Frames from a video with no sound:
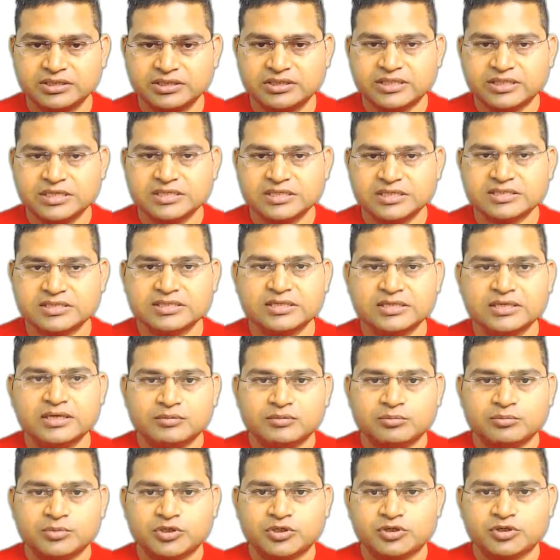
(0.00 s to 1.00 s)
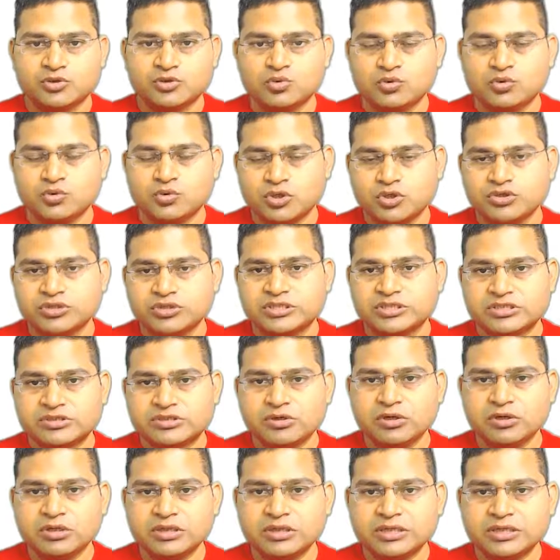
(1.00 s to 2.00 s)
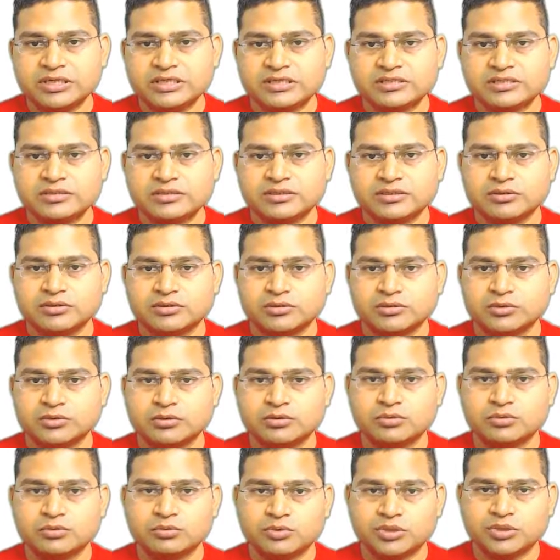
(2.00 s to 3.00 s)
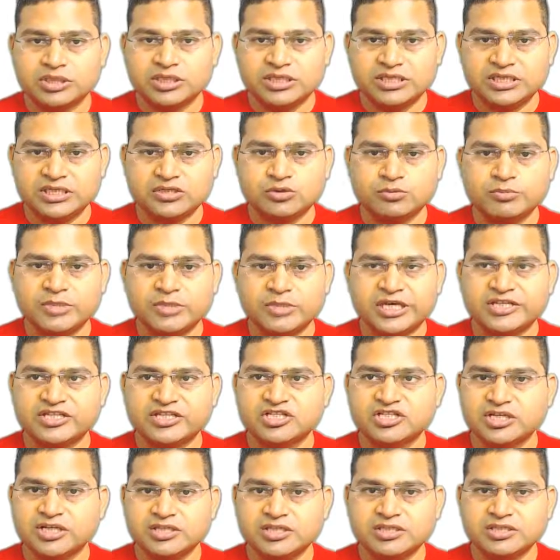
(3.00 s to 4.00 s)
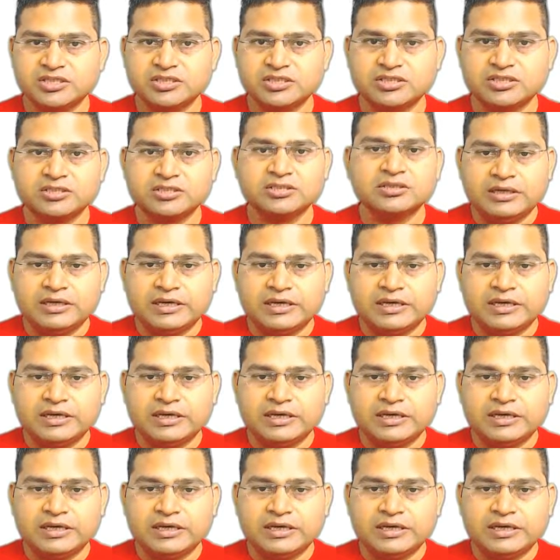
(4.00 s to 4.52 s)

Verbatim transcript: yes, because we want to install this, so we need to make changes,